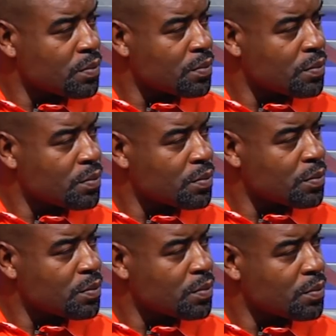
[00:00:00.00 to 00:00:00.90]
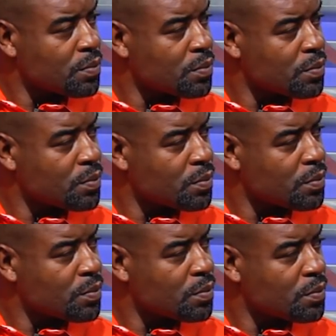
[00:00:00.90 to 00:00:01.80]

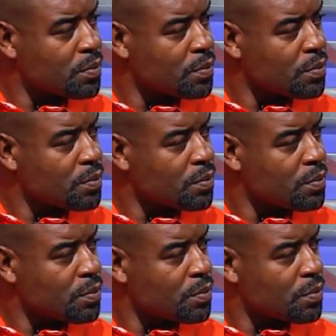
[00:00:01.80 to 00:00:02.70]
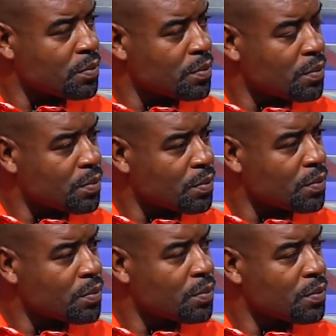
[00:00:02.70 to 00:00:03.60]

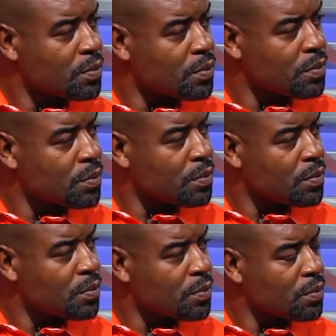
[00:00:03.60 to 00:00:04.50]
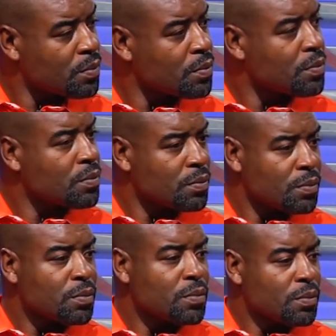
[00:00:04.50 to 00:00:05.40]

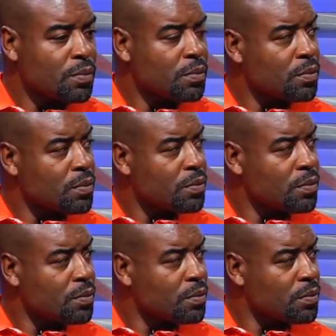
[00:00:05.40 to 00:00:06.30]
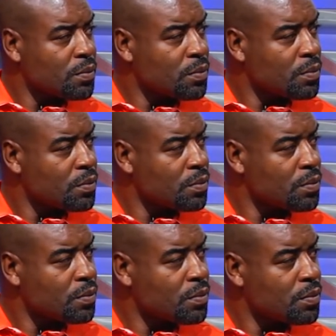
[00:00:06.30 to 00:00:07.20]

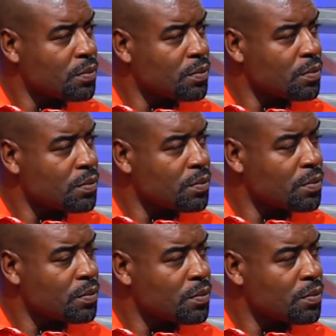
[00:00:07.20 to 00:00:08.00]
The person shown says nothing.